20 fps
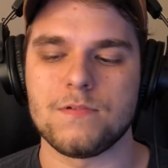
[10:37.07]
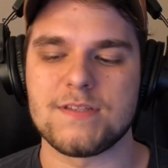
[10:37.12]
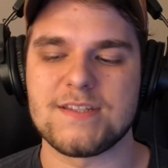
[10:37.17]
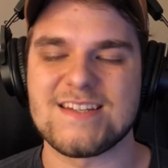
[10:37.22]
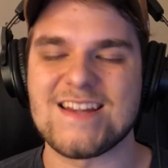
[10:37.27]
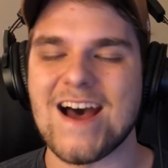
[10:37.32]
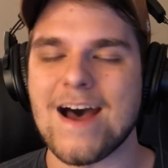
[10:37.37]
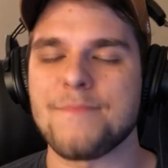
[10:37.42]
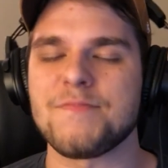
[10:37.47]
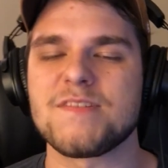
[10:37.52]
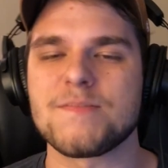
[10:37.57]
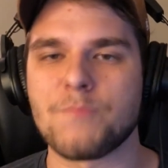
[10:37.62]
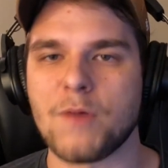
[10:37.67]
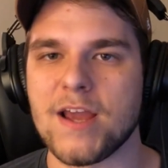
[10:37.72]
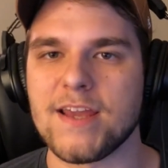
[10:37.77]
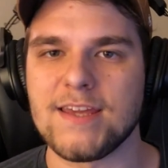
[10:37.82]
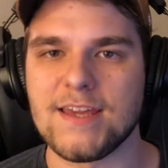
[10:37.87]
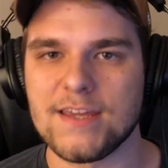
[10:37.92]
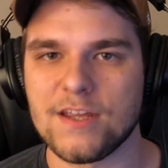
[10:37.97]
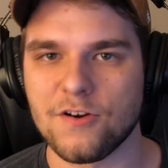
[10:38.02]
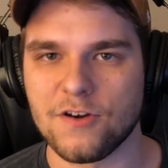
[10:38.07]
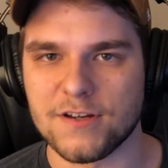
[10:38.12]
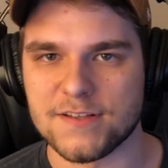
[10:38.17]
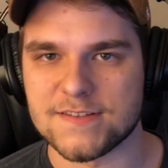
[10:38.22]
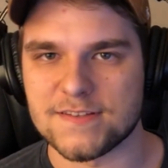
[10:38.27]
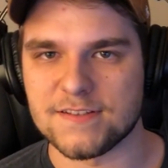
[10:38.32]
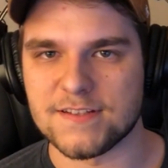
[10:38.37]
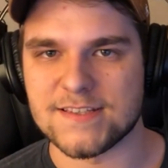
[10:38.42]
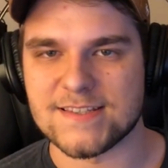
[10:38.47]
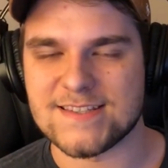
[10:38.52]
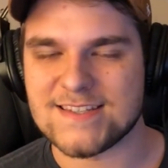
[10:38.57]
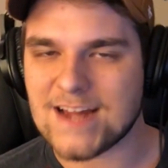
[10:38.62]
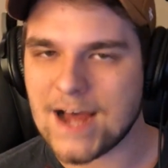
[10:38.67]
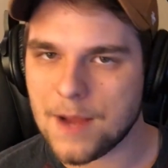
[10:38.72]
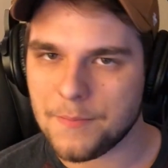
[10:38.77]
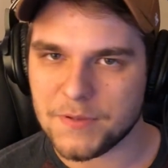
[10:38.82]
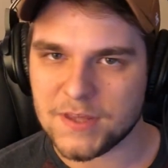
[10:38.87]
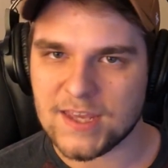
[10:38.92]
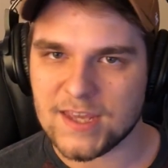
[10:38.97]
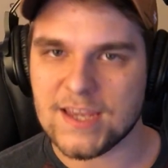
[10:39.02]
stop spiking your insulin,
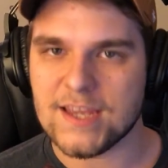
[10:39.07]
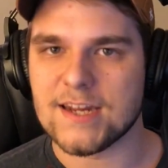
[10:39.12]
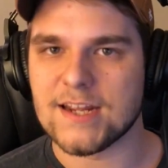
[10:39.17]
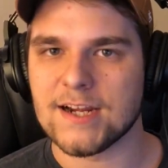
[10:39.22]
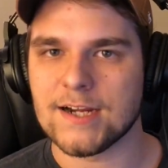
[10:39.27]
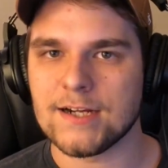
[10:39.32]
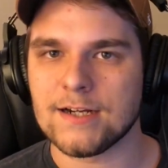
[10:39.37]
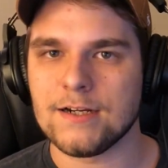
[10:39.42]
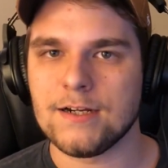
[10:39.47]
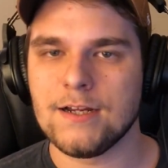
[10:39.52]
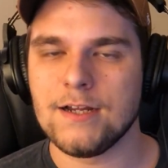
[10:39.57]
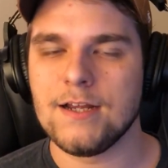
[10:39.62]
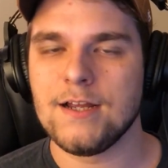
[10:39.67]
stop eating,